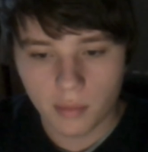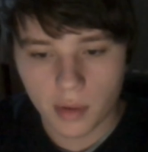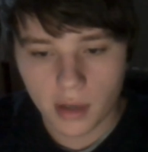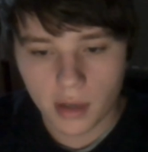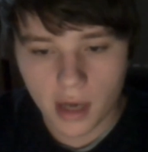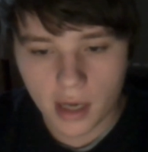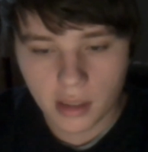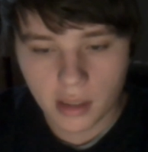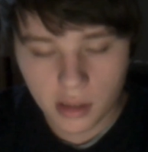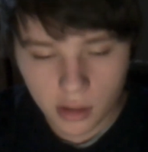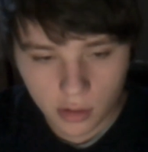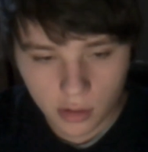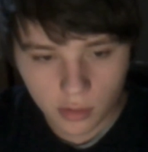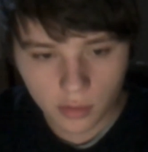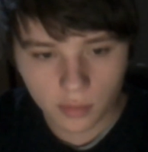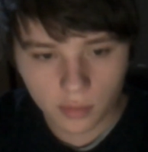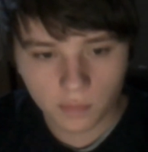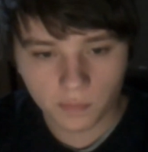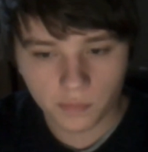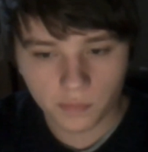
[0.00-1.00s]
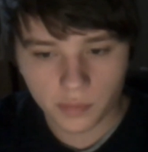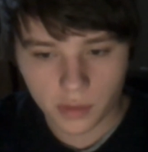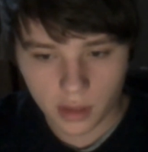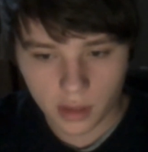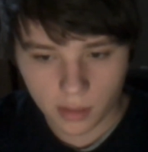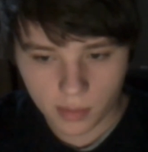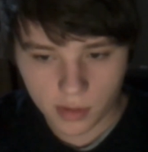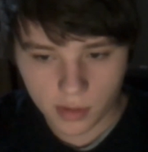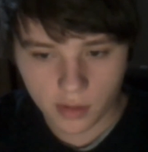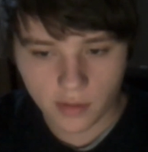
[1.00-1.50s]
But I do
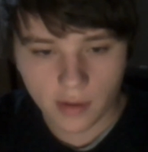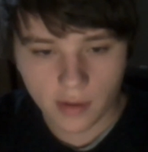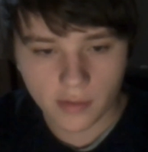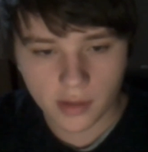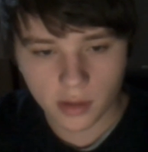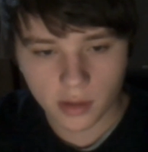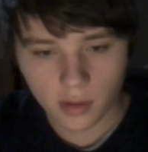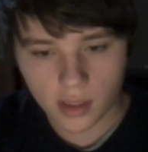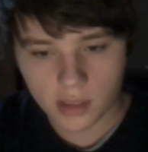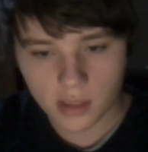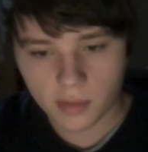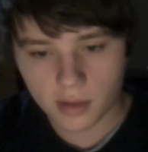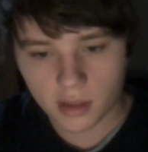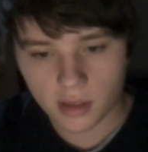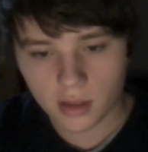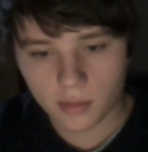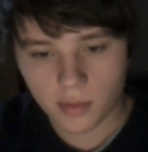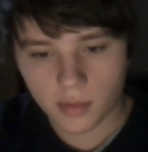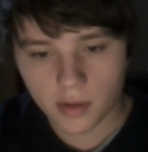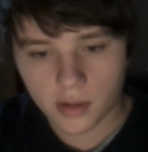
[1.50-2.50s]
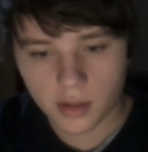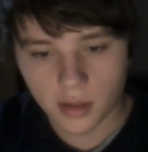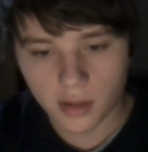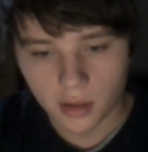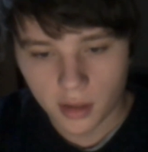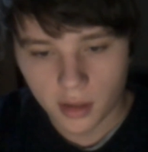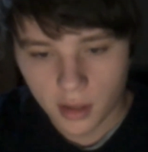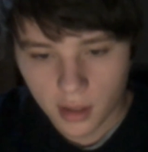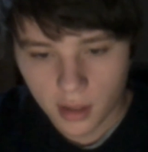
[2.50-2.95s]
observe every single aspect of the person.